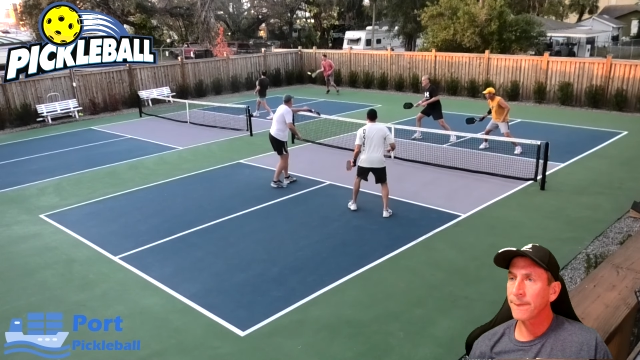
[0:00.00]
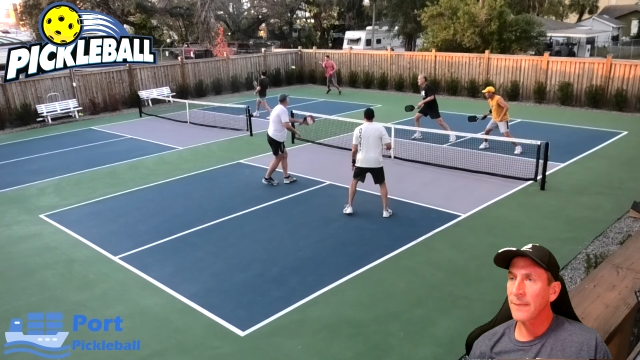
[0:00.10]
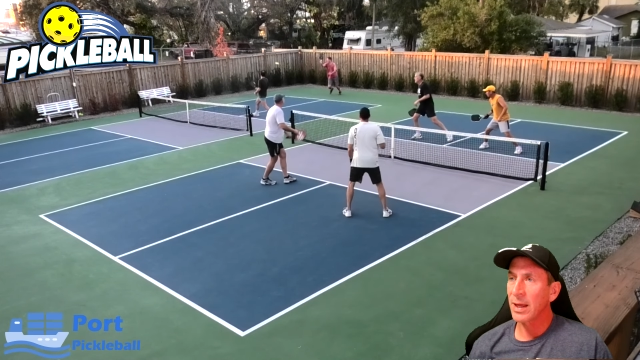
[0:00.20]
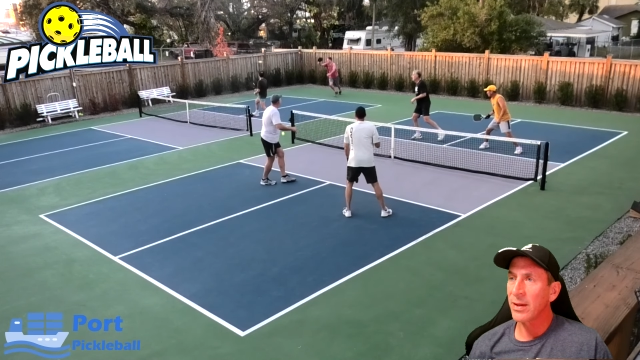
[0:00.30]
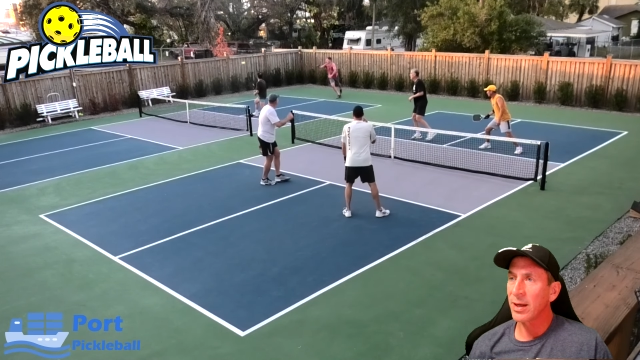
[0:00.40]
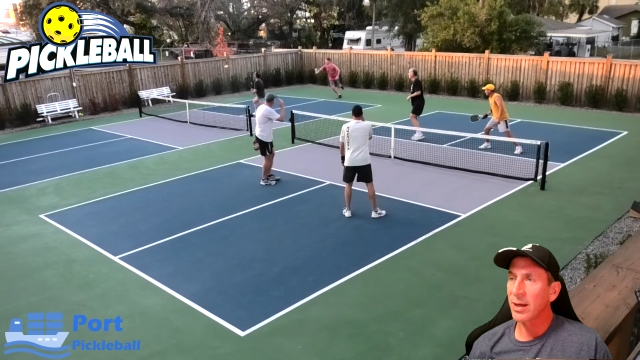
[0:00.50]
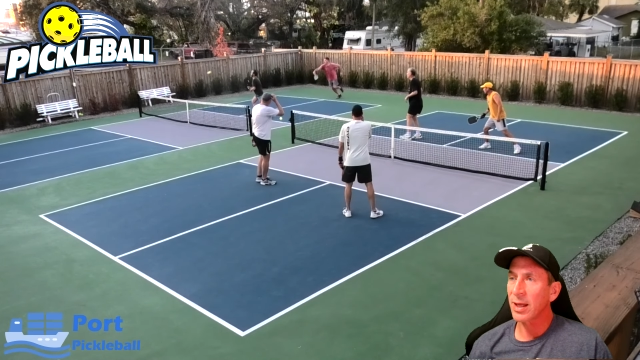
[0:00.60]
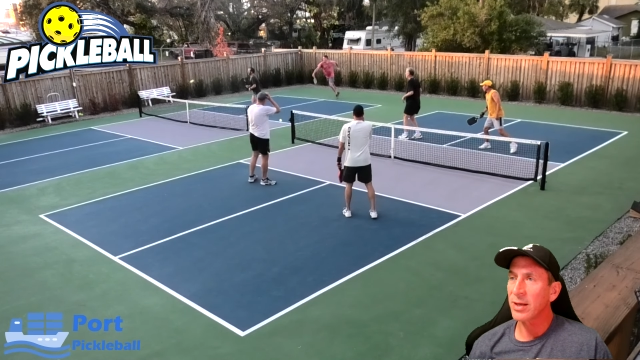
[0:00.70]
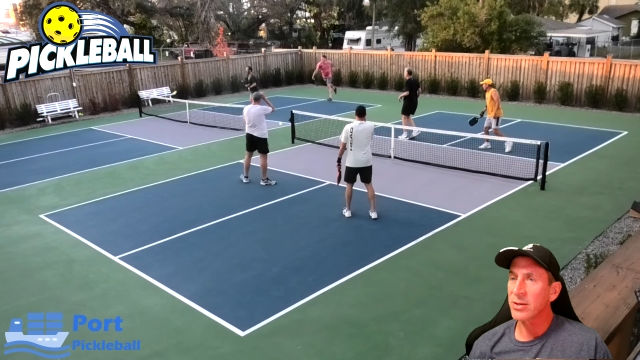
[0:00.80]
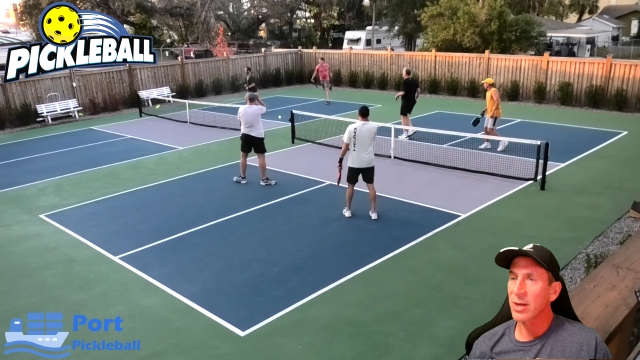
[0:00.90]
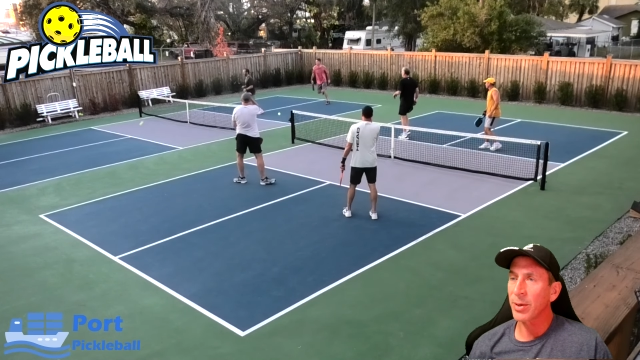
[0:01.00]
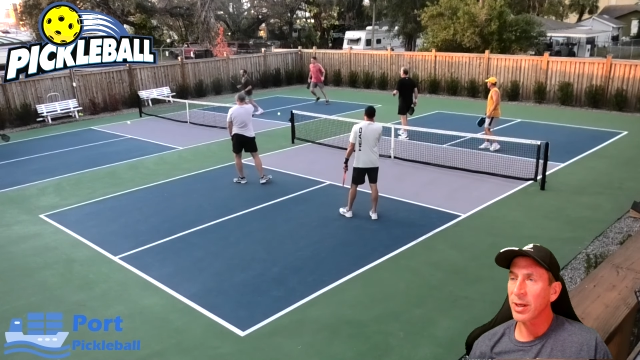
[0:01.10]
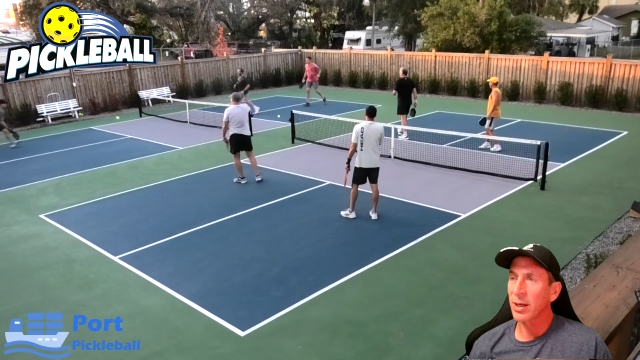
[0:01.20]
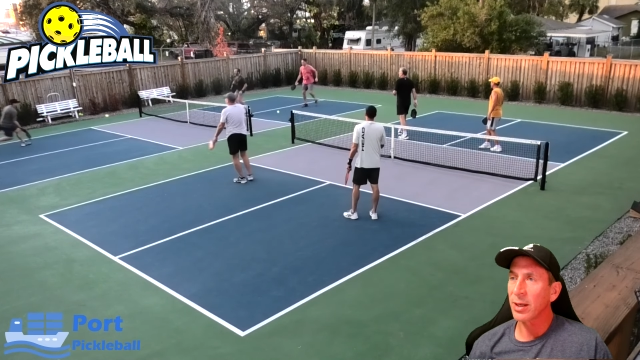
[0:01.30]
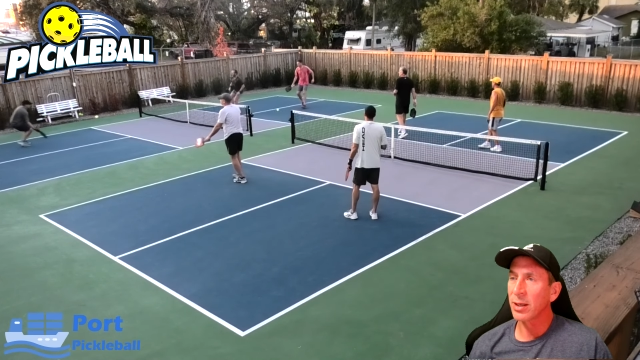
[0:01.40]
And then Ken is able to
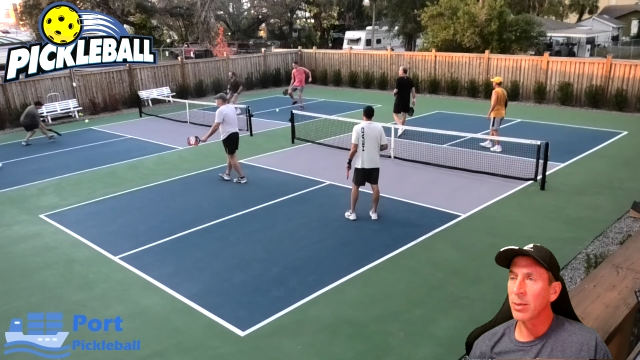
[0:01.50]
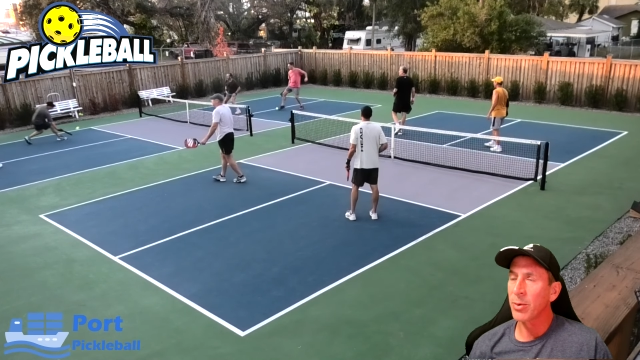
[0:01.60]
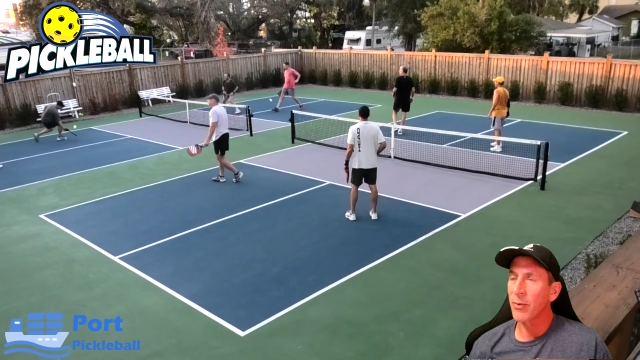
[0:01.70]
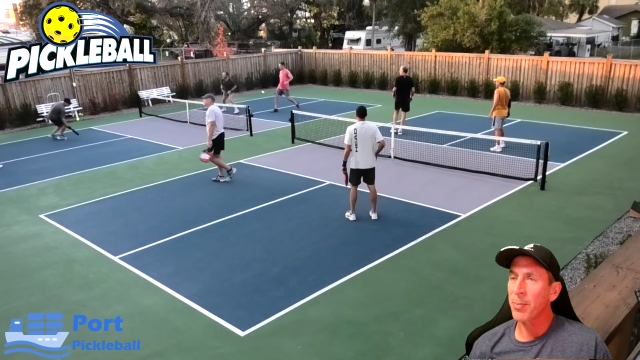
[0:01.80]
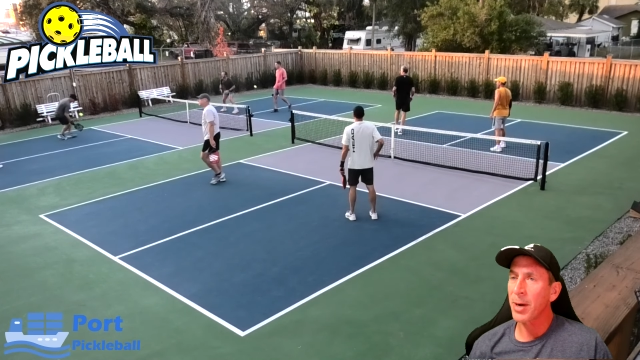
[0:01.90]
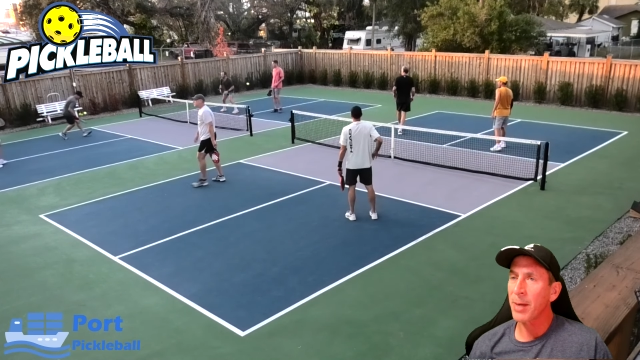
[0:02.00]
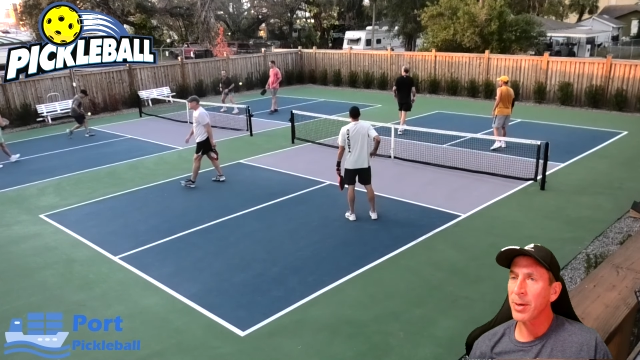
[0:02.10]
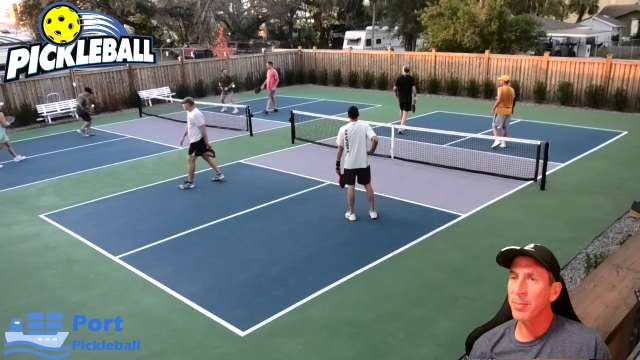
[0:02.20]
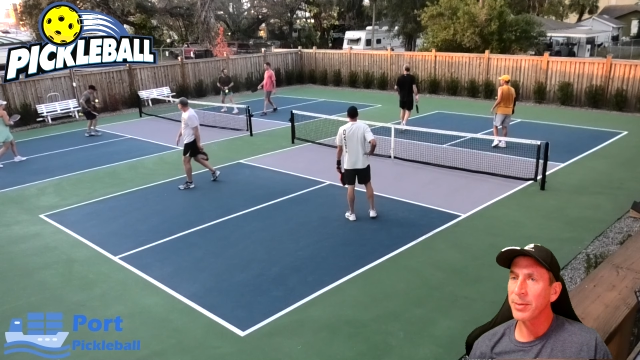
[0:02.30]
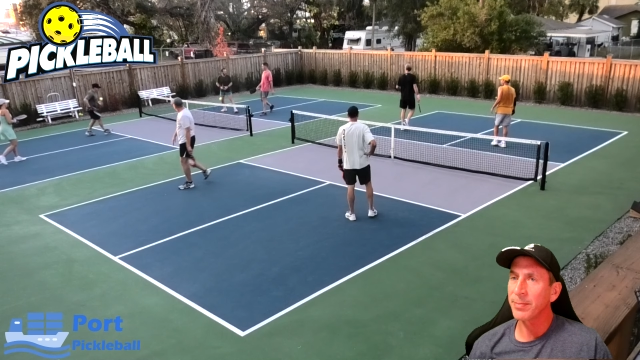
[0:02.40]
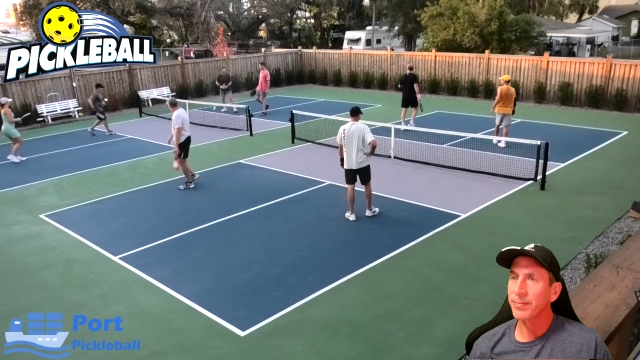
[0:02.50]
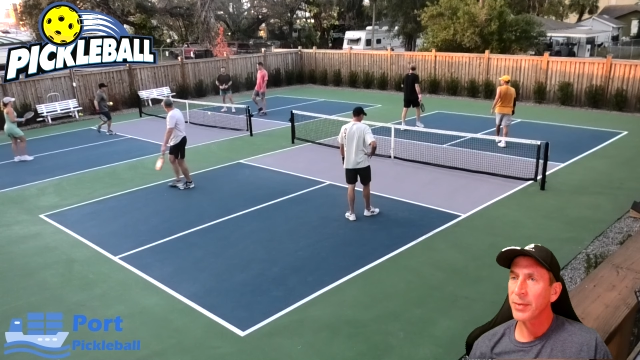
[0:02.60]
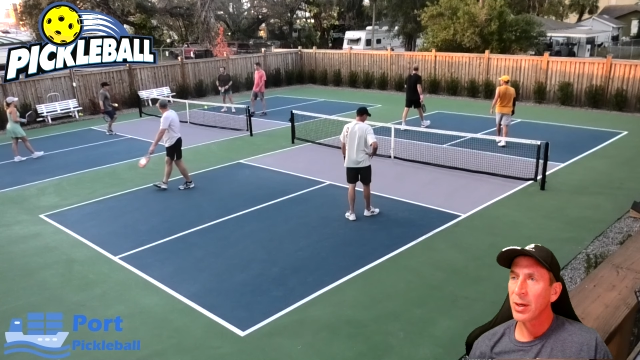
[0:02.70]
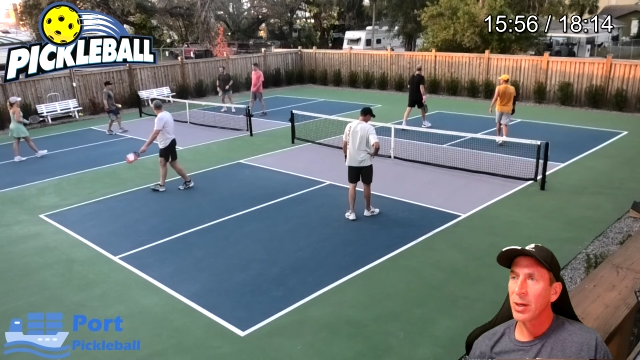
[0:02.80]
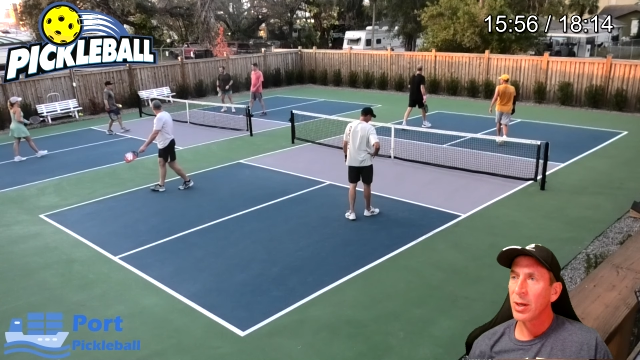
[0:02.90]
get a little bit of a pop-up and
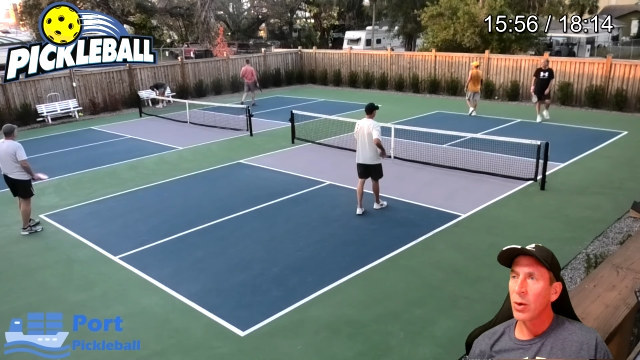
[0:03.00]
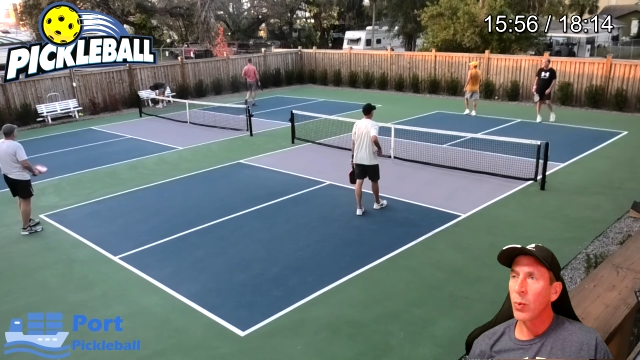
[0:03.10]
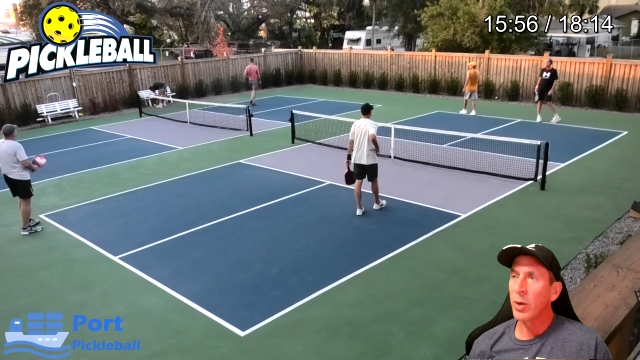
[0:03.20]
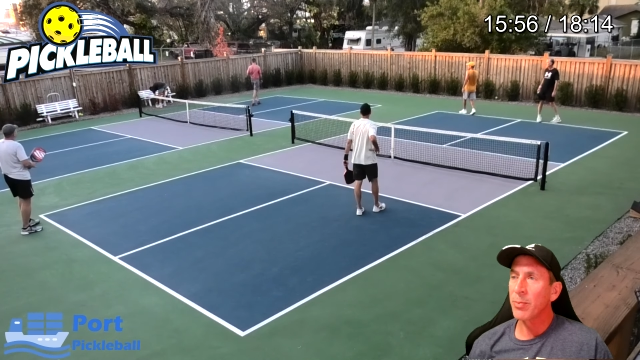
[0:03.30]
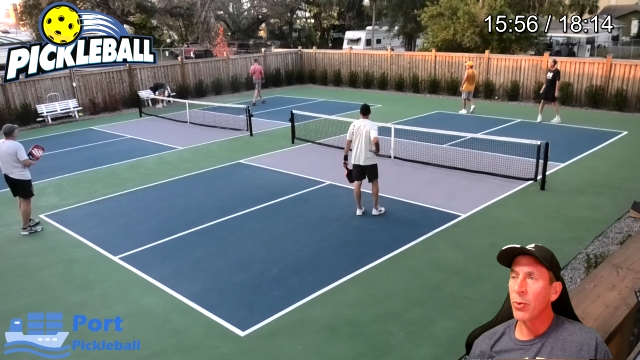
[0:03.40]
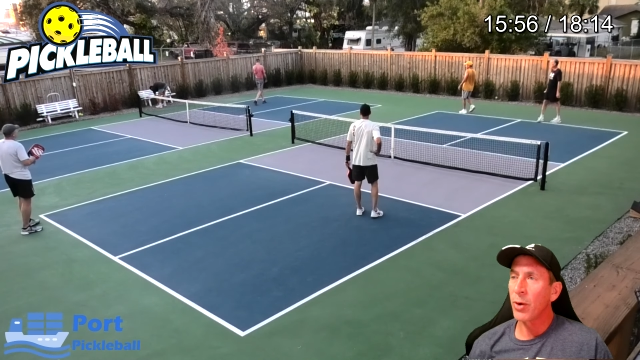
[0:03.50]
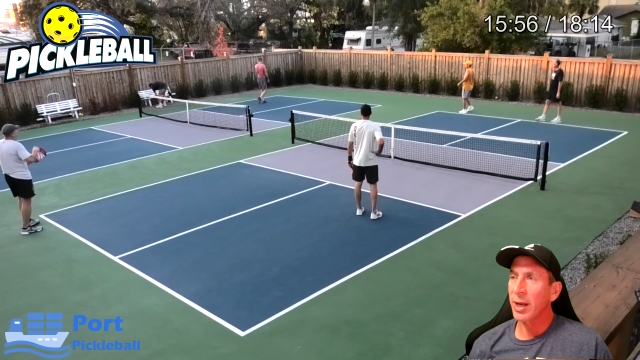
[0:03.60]
win the point.